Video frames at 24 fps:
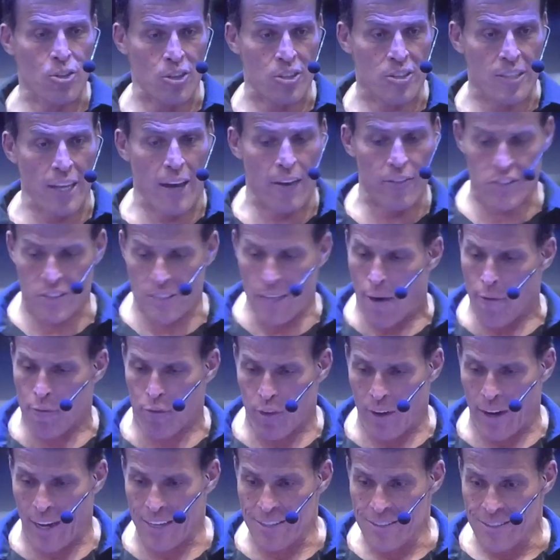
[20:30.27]
yourself
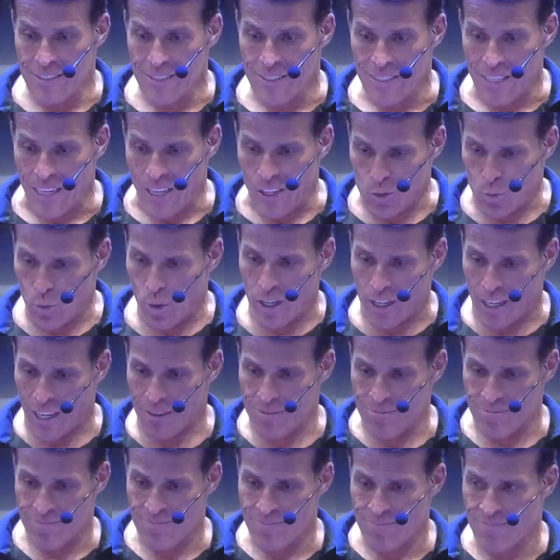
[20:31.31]
suffering, it's
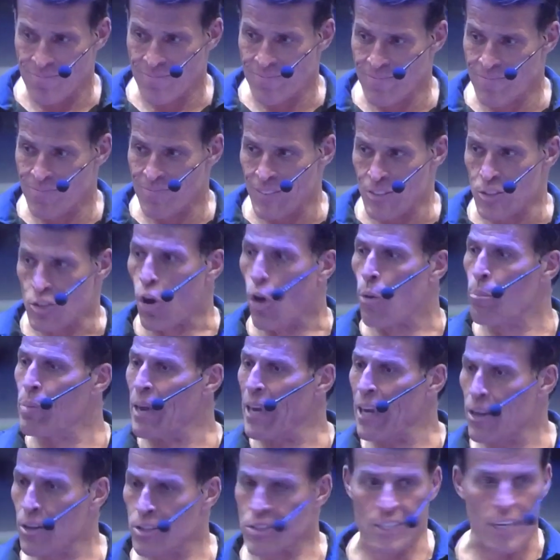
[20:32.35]
working. Don't
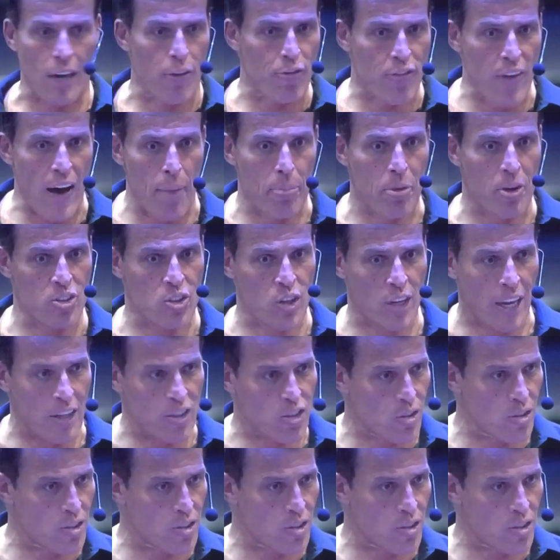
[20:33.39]
beat yourself up because you catch